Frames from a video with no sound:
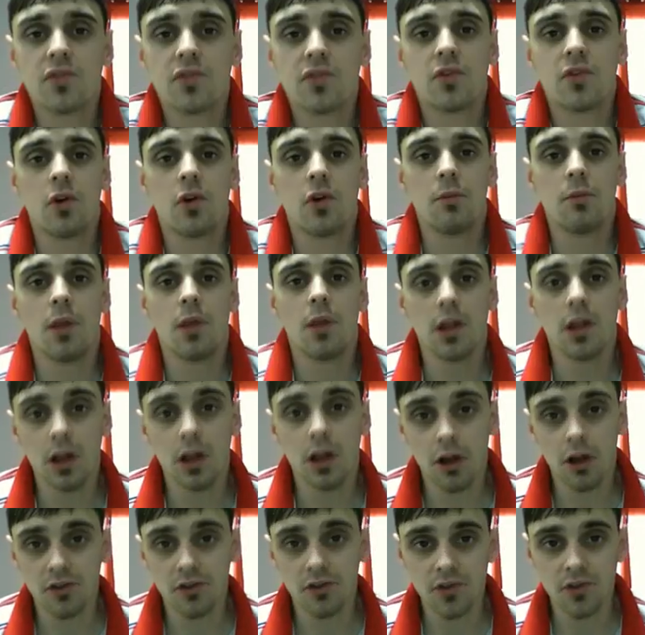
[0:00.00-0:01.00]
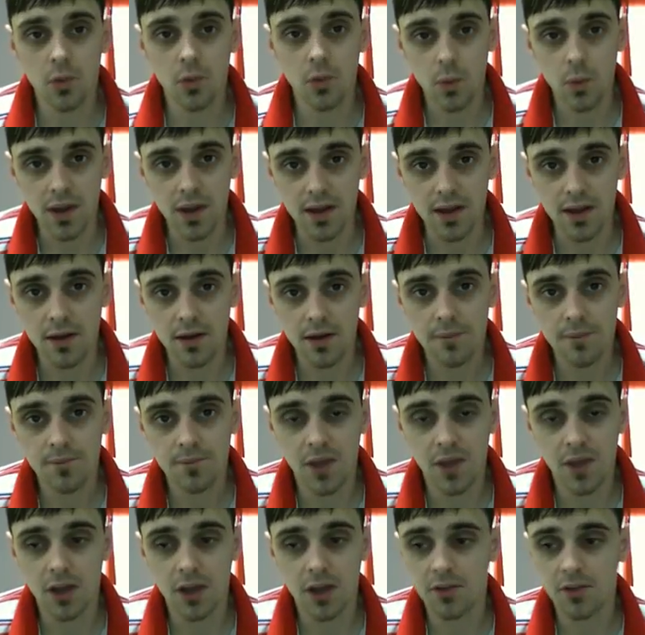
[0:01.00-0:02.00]
from last week.
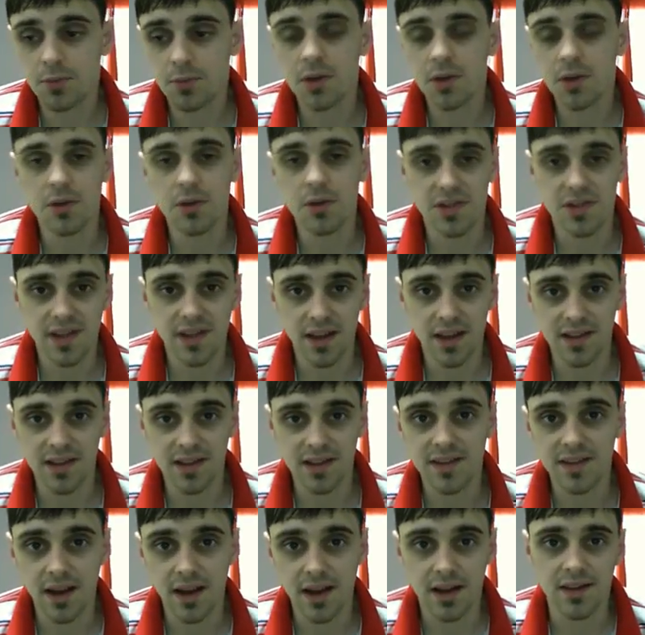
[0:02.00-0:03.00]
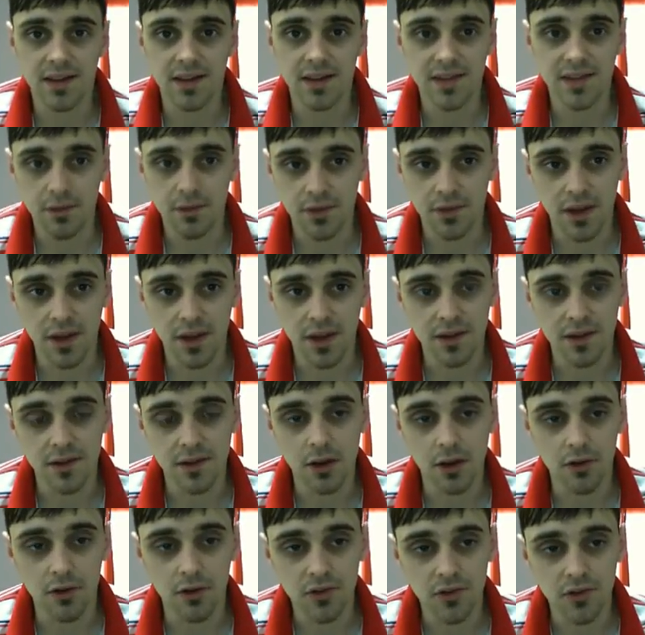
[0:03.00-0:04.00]
It's pretty much like exactly 7 days
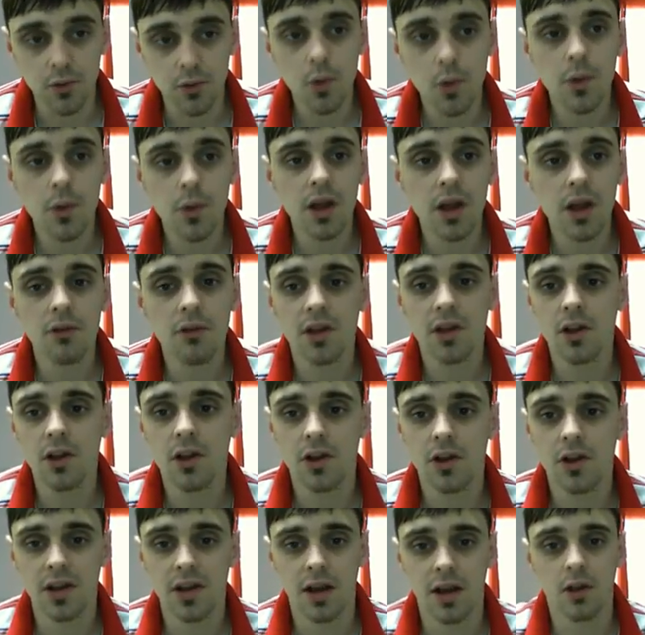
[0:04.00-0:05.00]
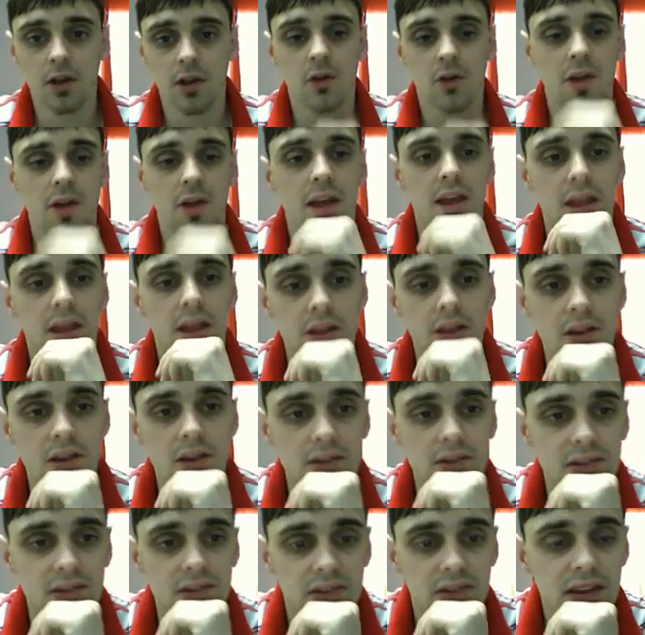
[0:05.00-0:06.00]
ago. So what we're currently looking at along here, you
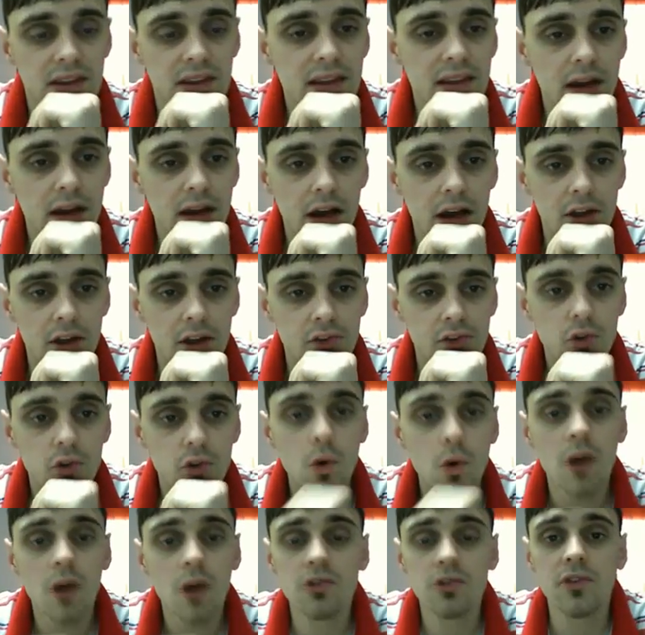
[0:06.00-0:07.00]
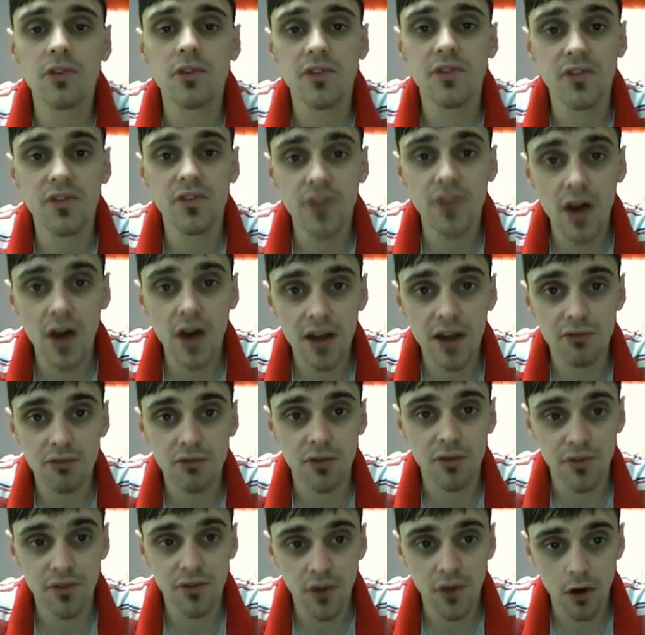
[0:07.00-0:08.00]
can see 205
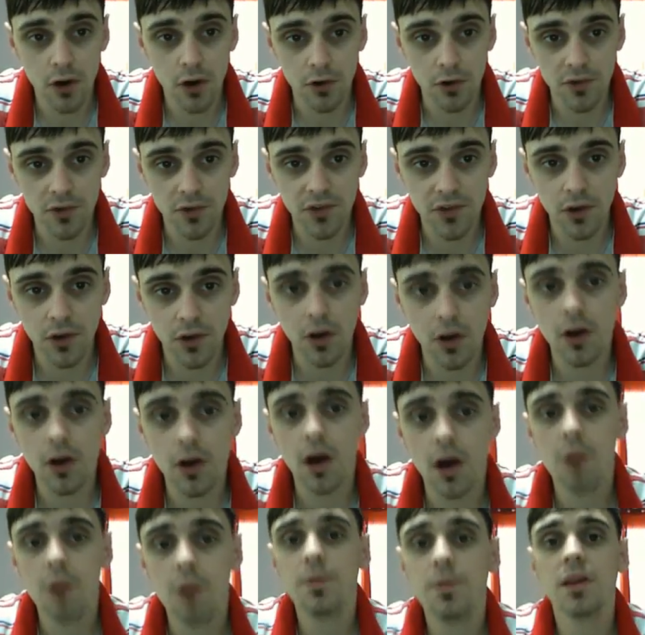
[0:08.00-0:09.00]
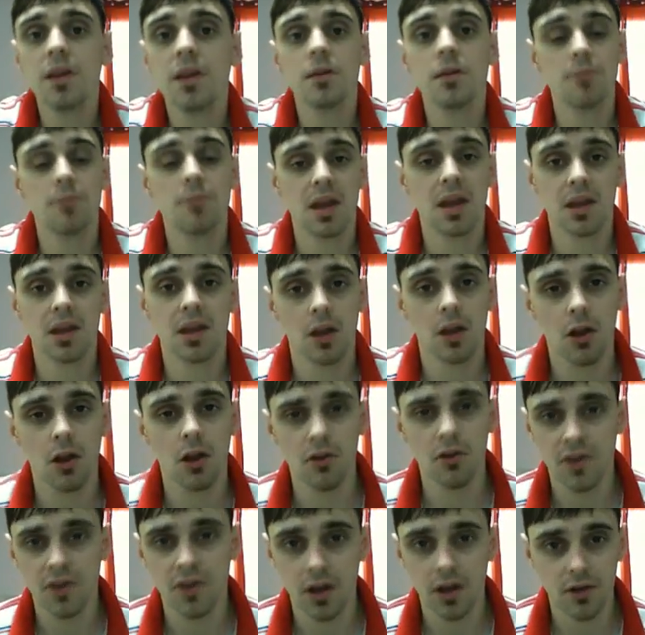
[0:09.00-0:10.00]
referrals. So I've been making a
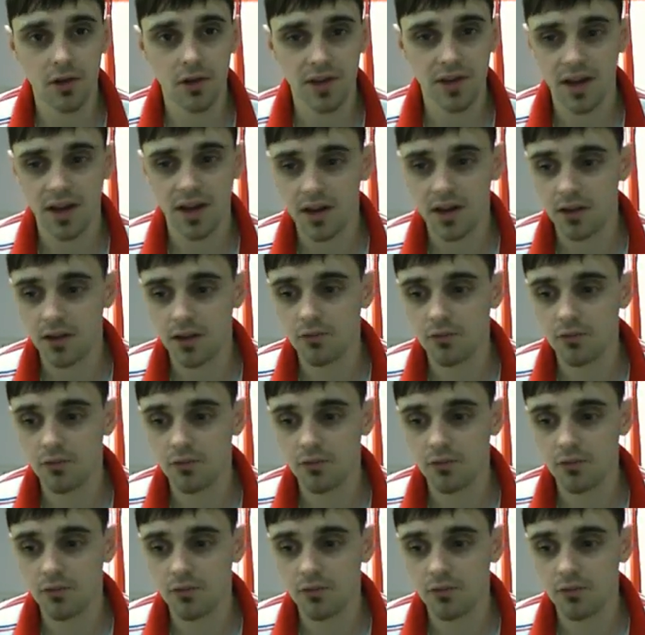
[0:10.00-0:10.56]
lot of videos lately